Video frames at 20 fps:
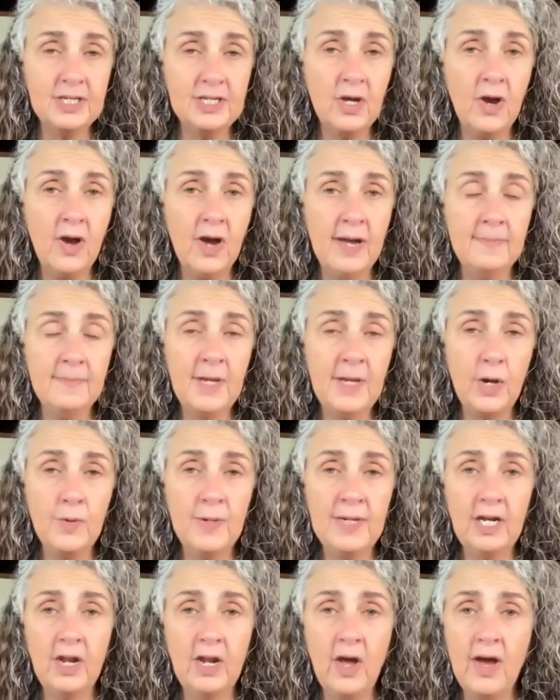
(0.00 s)
time
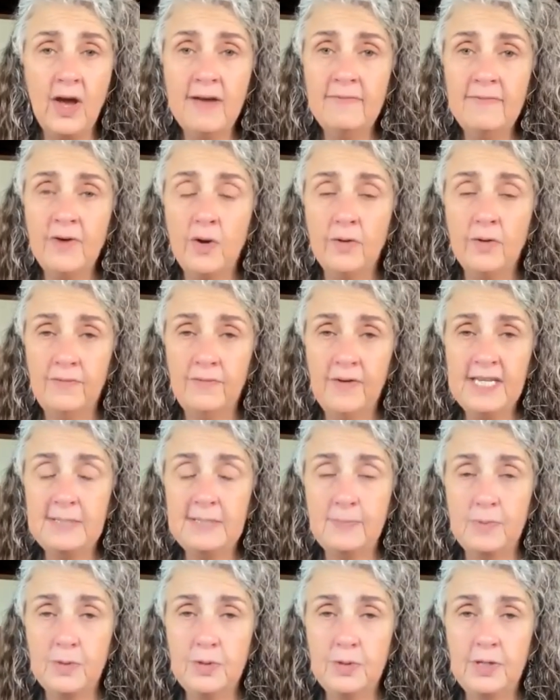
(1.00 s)
going live on
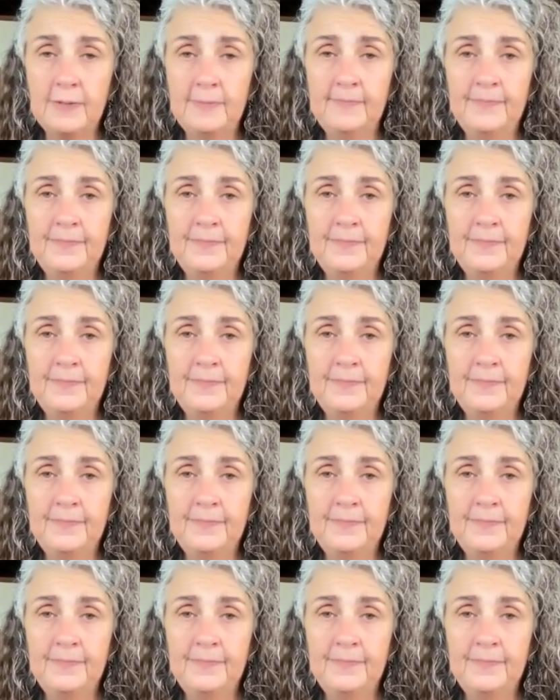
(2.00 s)
Facebook